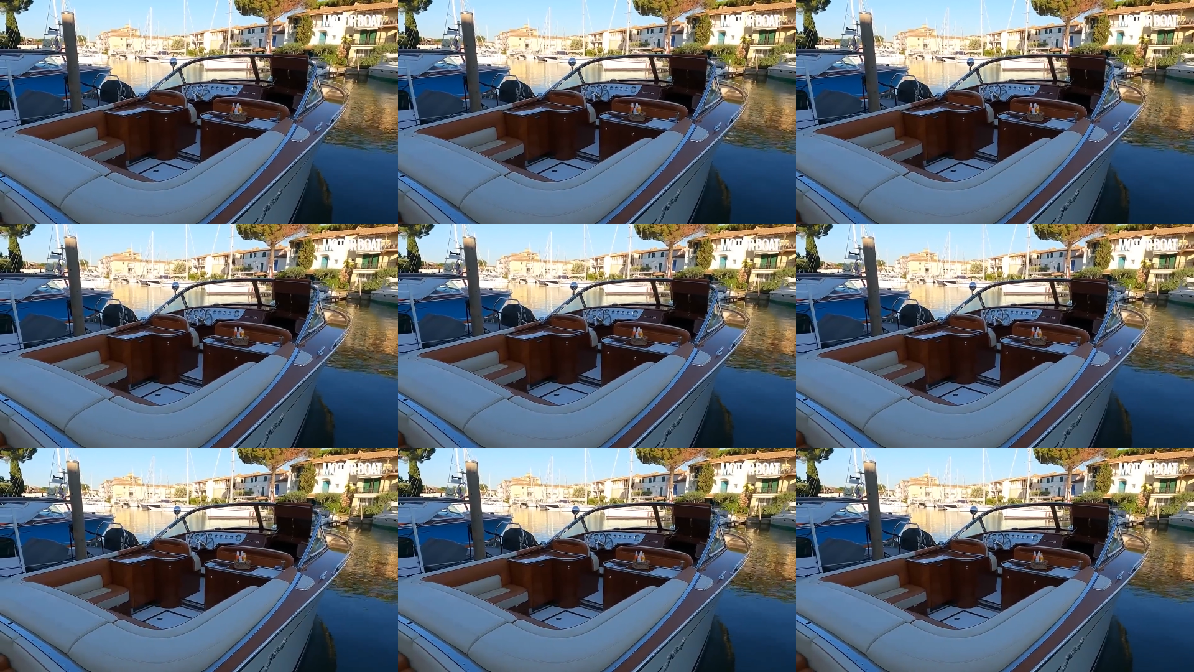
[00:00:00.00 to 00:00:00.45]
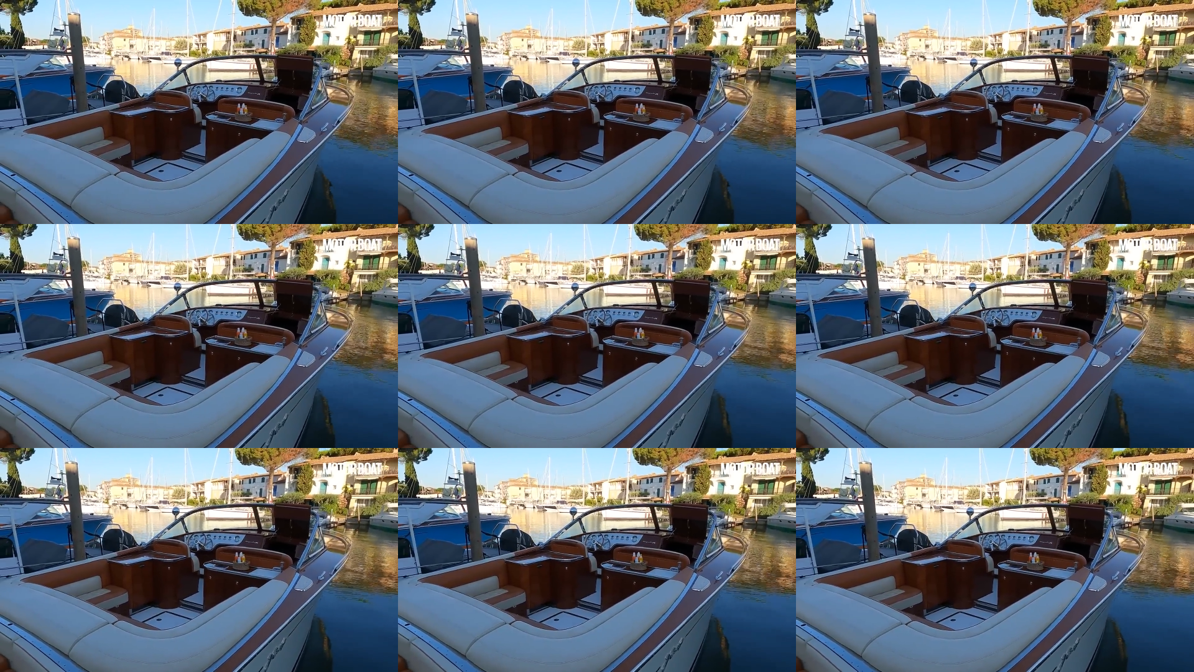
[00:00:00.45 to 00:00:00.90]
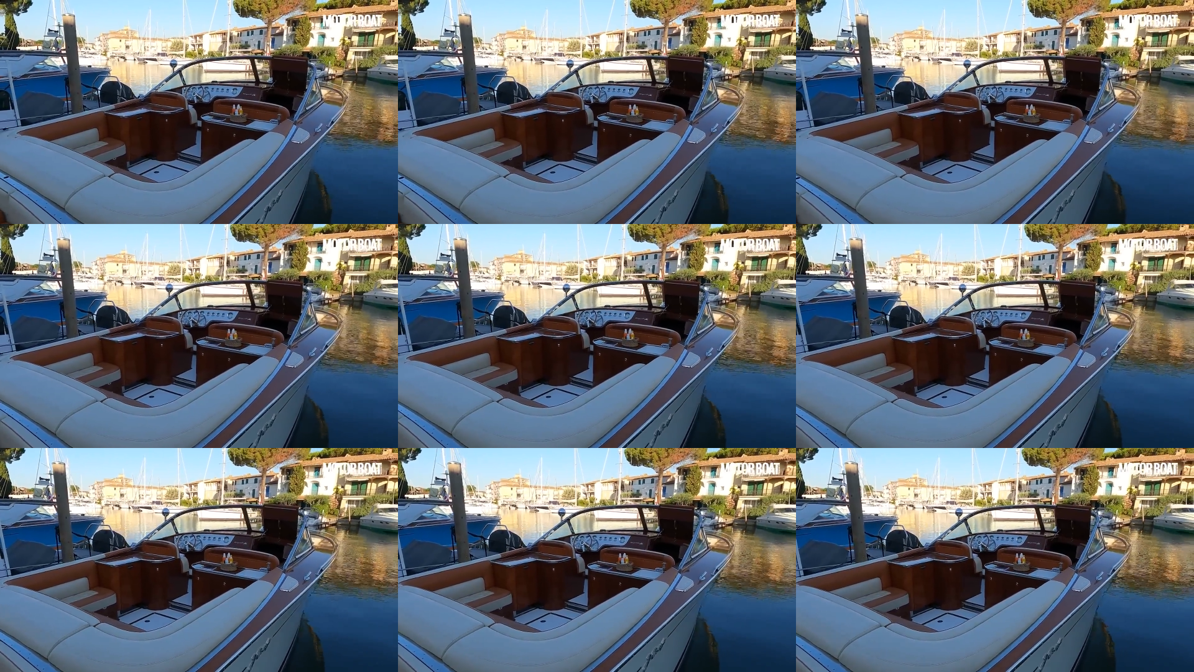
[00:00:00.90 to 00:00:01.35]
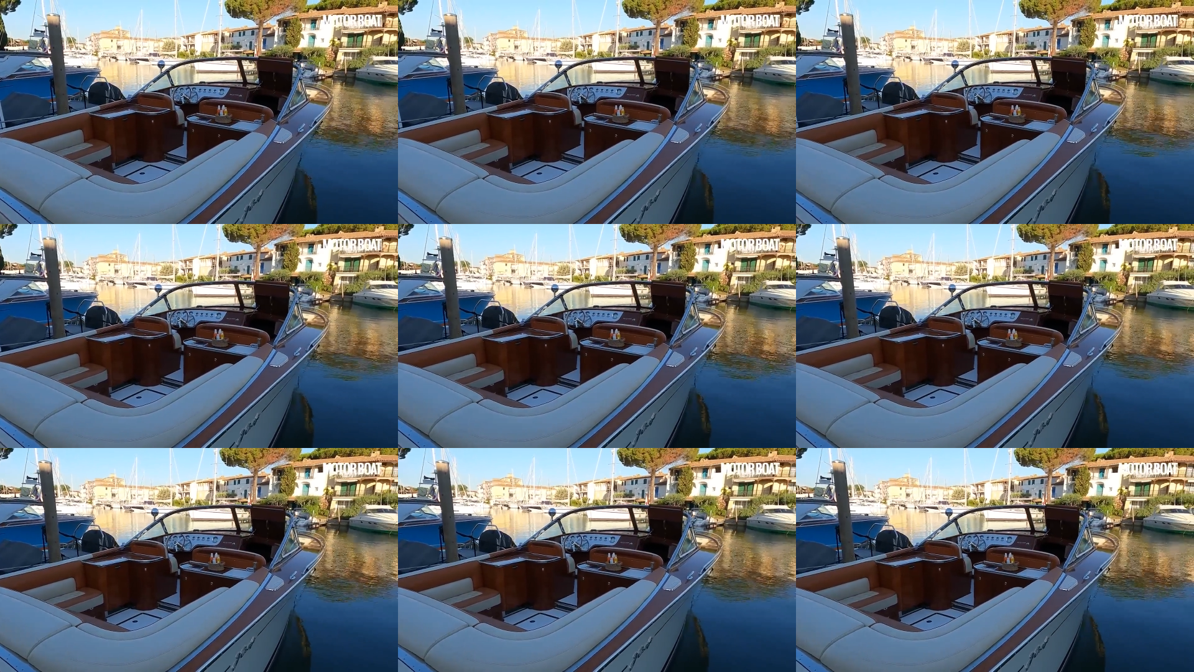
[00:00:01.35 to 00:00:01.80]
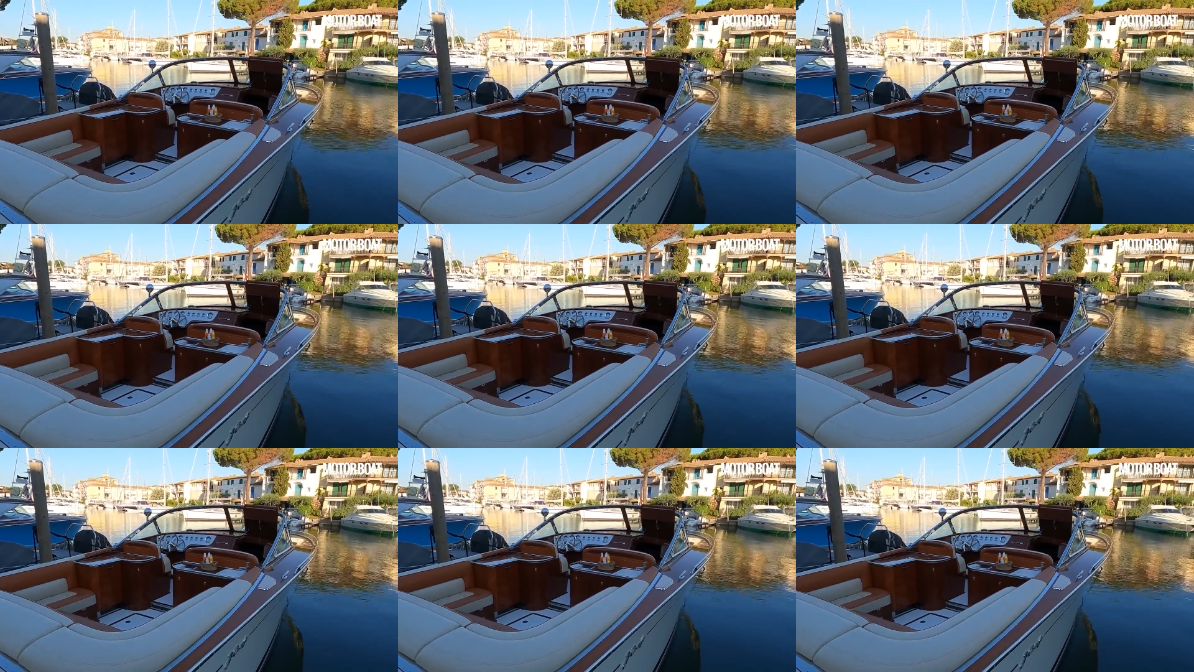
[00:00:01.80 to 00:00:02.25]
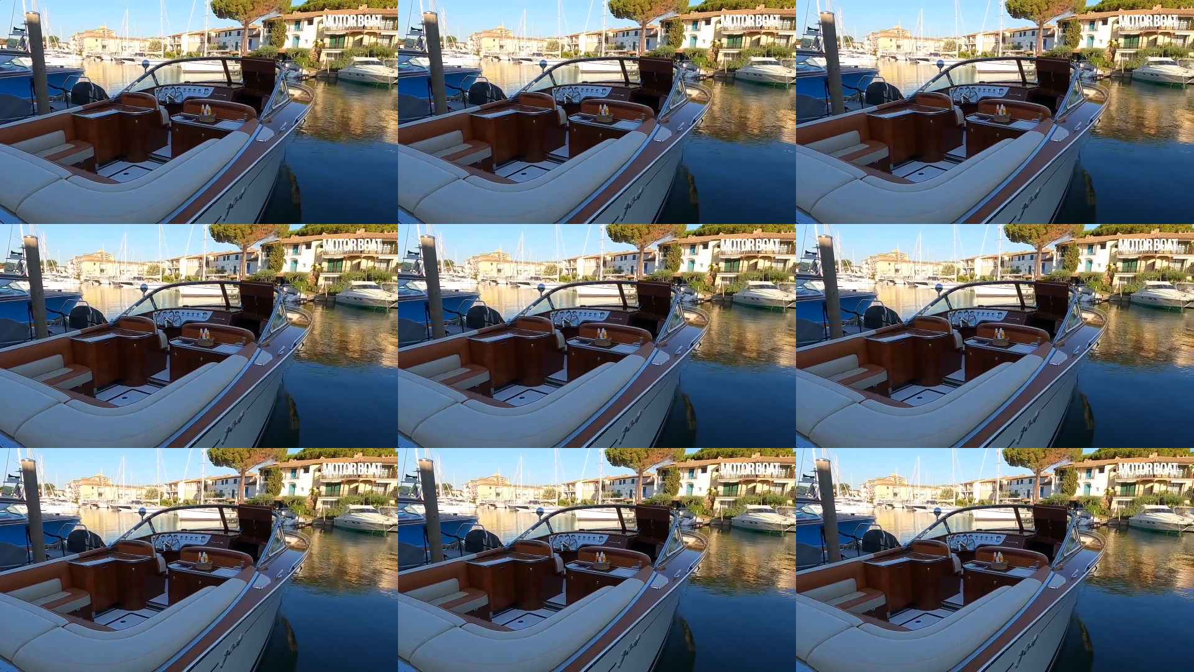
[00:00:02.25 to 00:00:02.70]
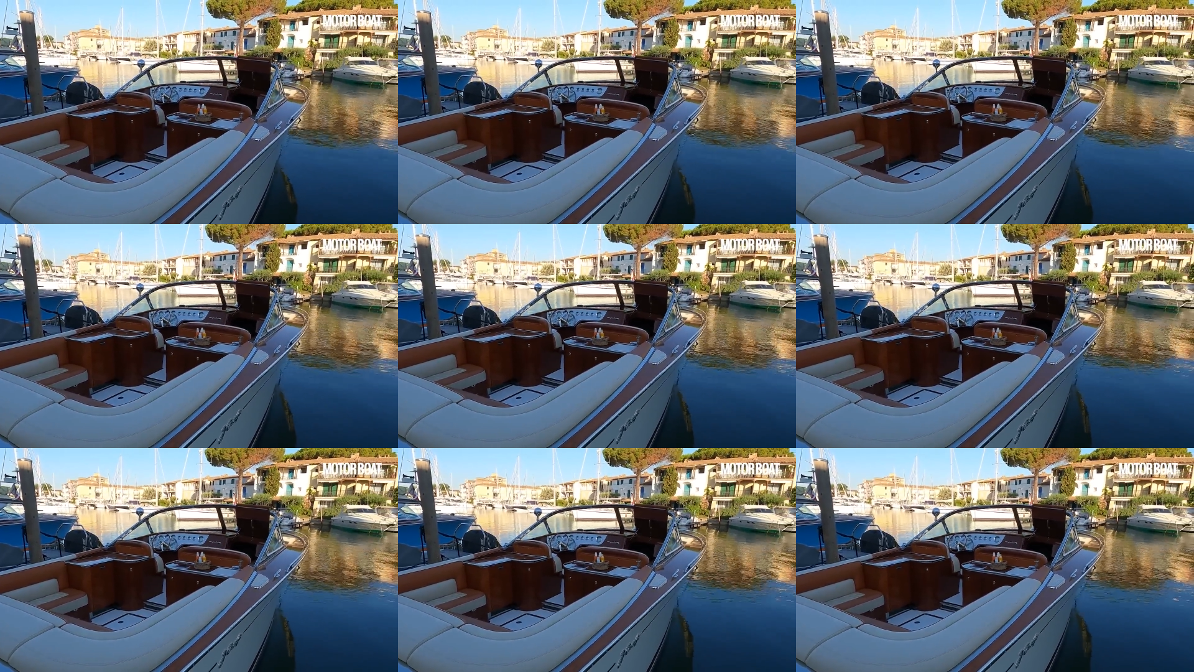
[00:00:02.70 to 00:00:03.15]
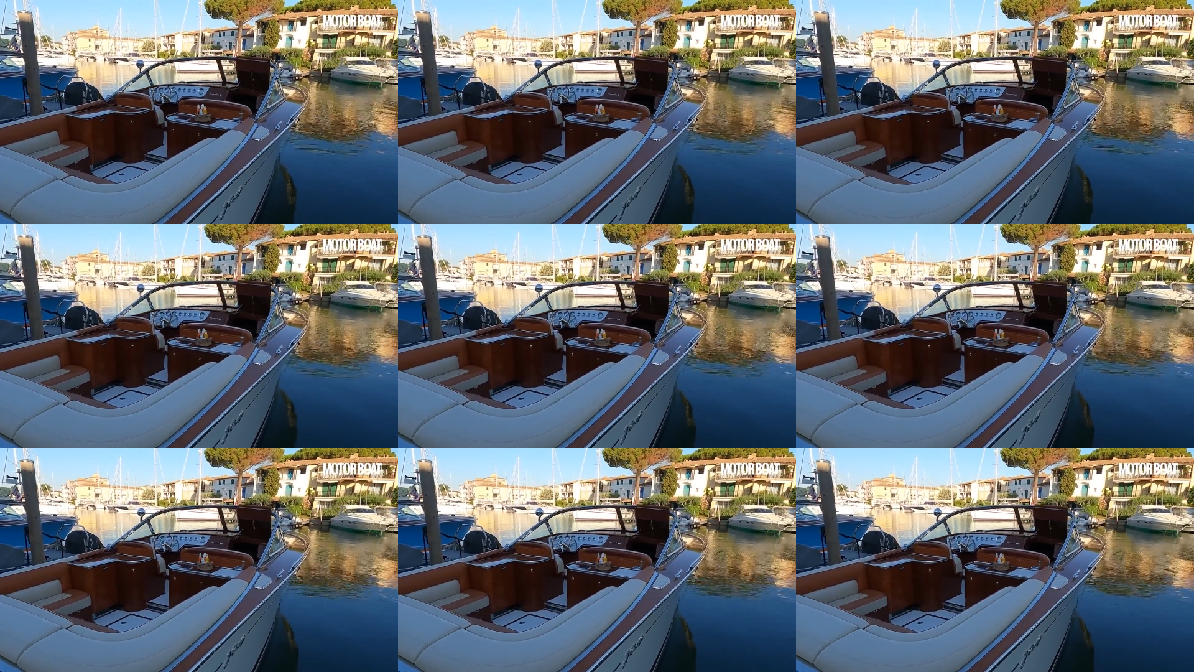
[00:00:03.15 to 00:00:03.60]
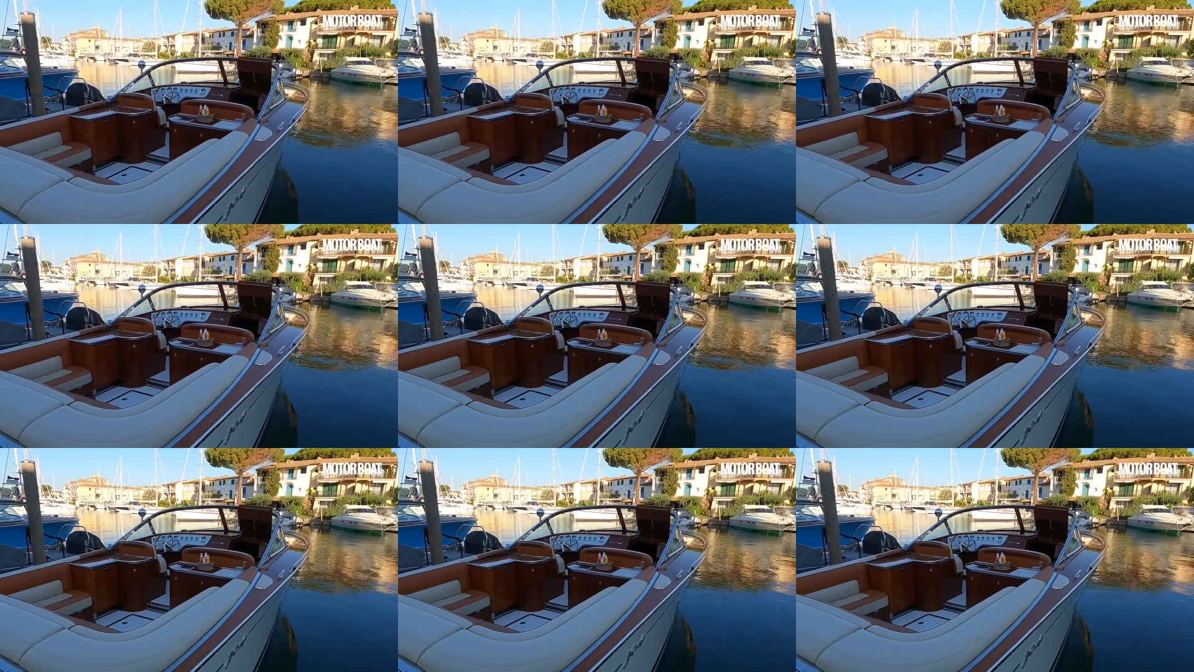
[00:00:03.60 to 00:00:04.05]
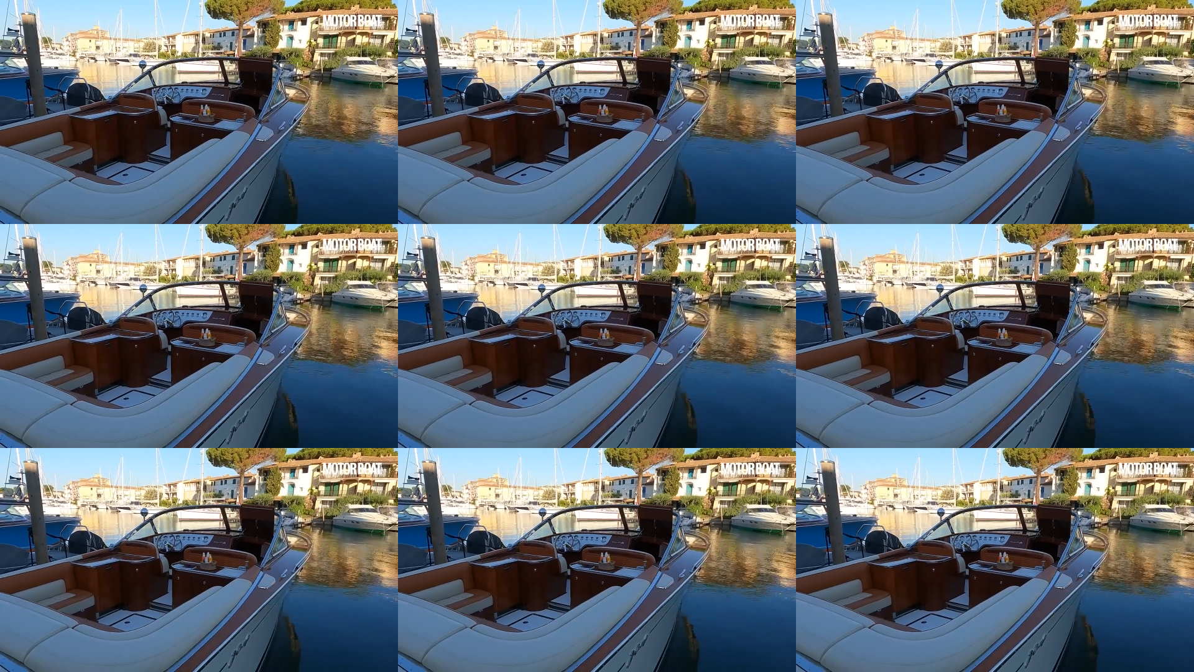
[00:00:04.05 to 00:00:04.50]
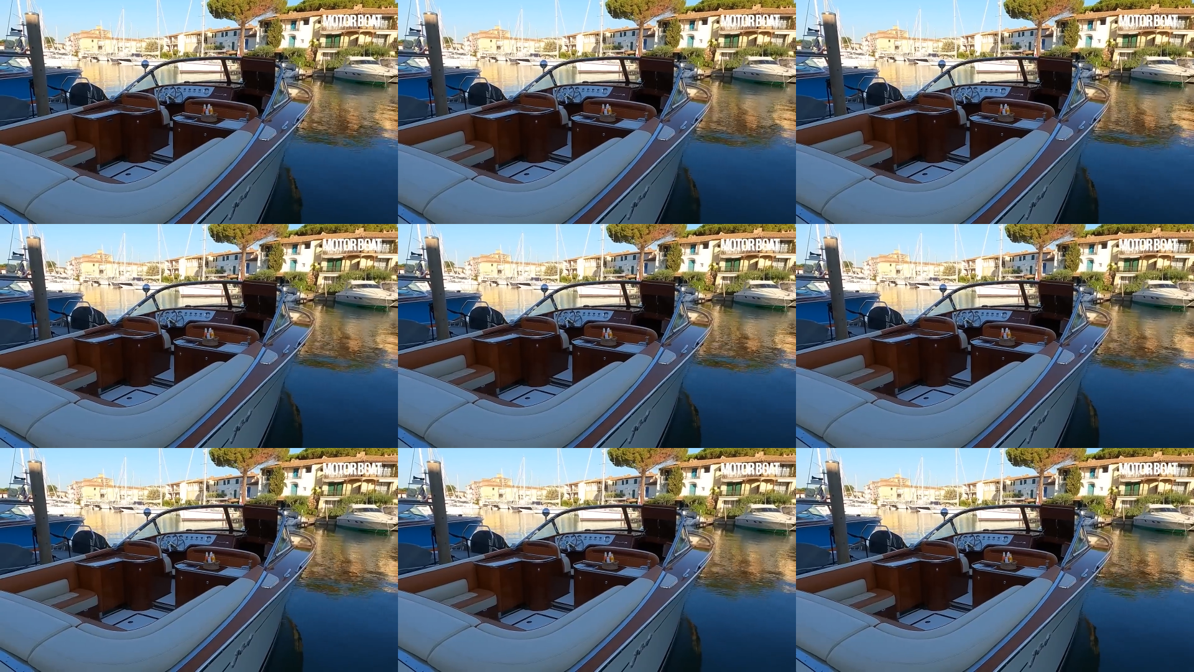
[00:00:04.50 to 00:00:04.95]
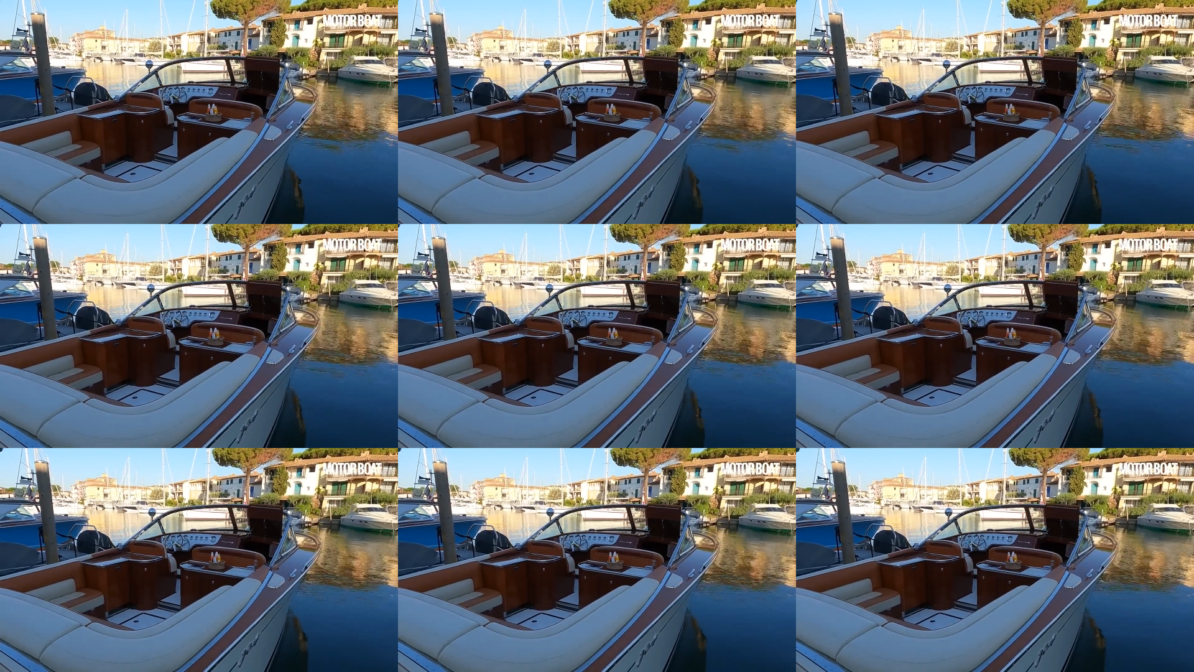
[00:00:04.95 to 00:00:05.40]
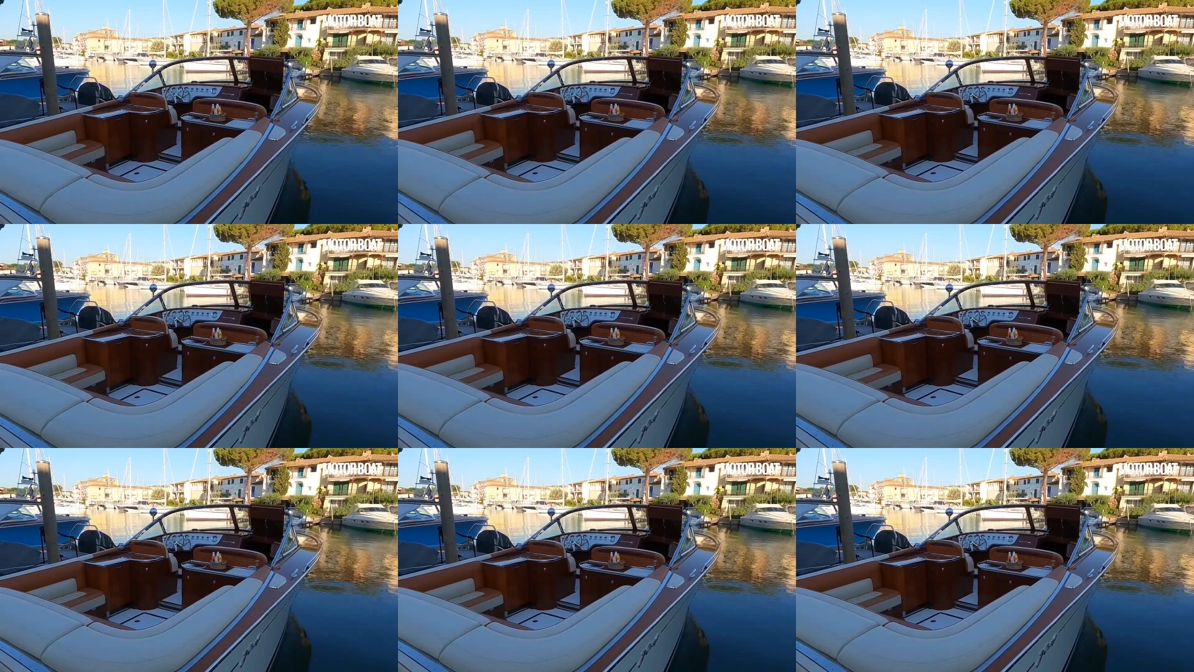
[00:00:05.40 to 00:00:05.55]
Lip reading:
[unreadable: no face in view]